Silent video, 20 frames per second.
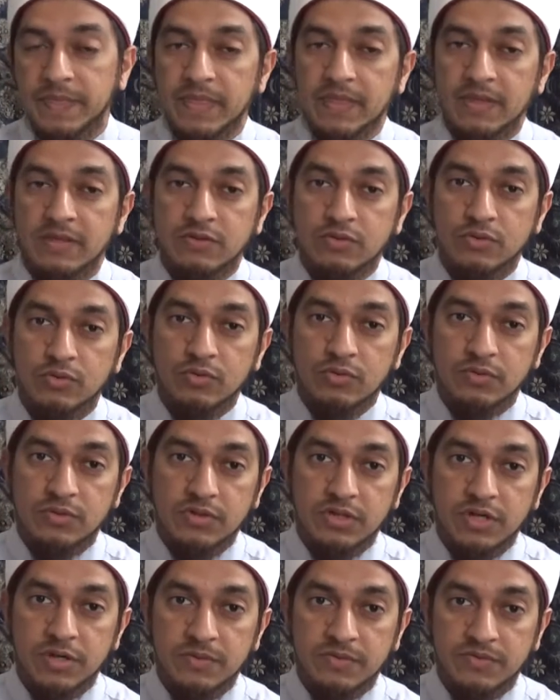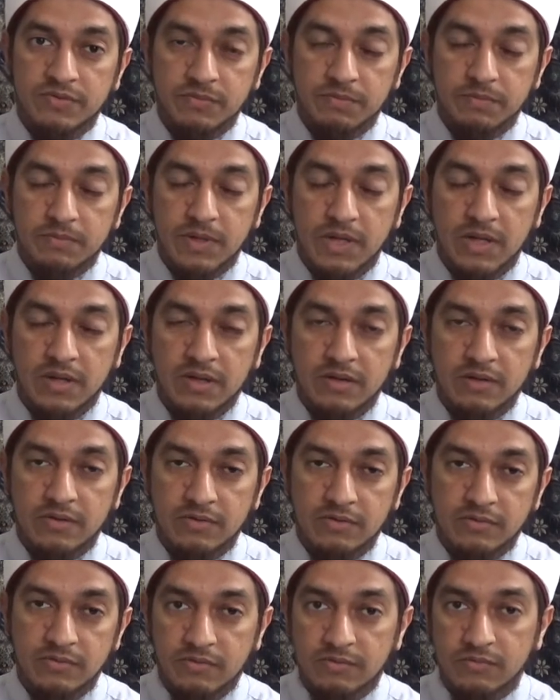the two terms from
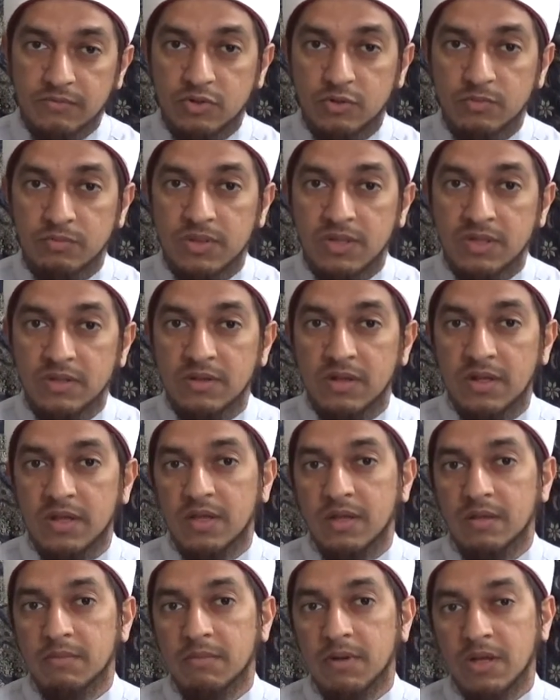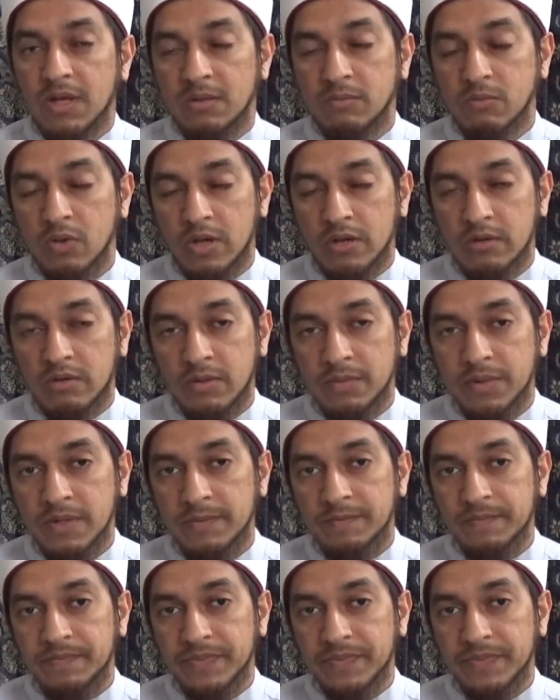to mean Makkah Mukarrama.